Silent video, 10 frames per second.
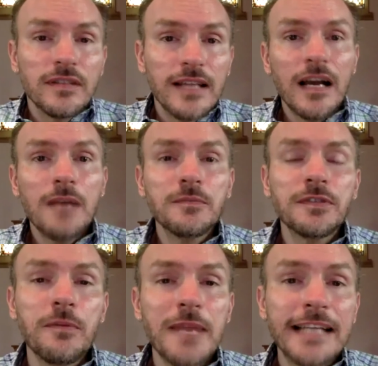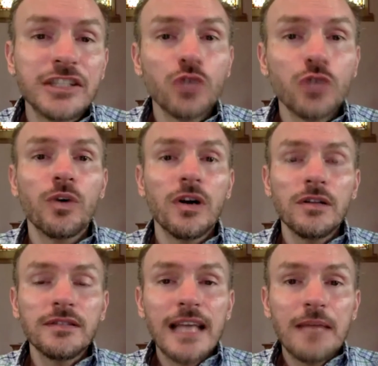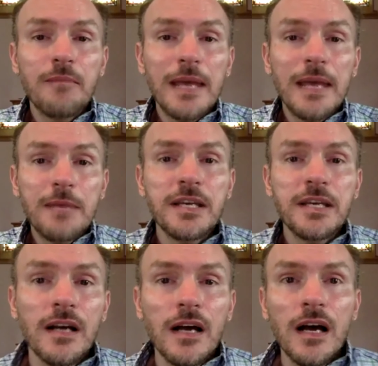that comes from an ancient world that maybe